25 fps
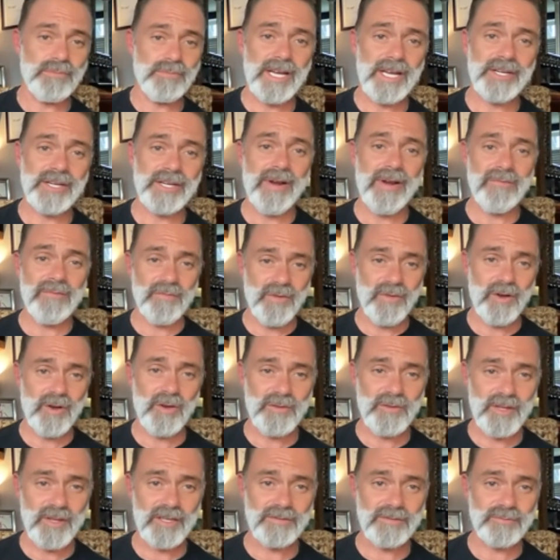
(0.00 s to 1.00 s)
my
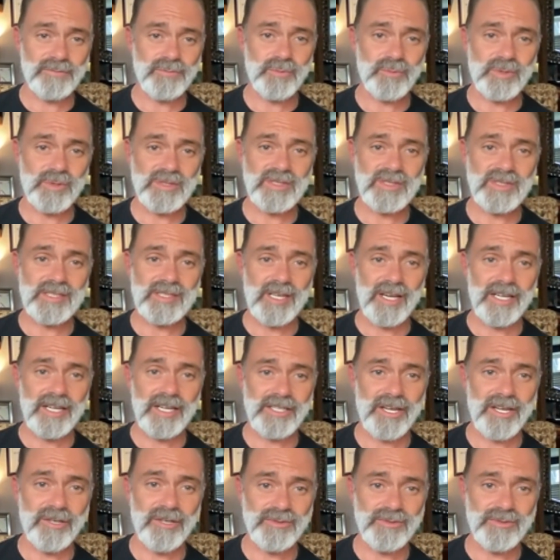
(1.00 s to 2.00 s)
grandfather was
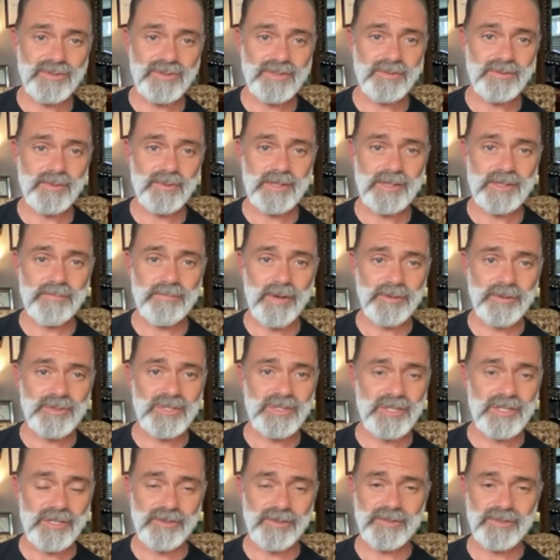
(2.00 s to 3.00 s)
diagnosed with
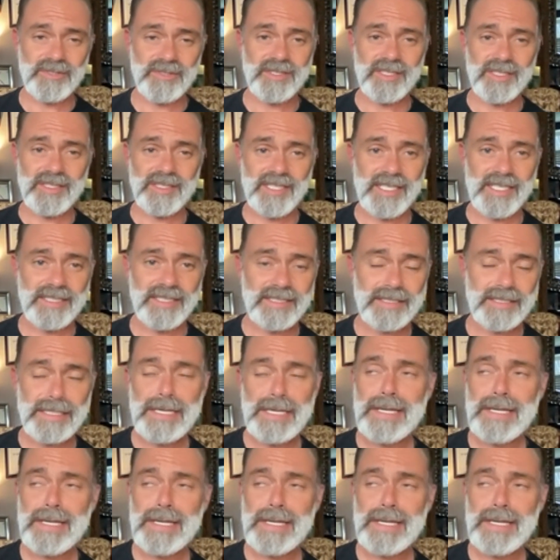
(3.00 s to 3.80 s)
motor neurons disease.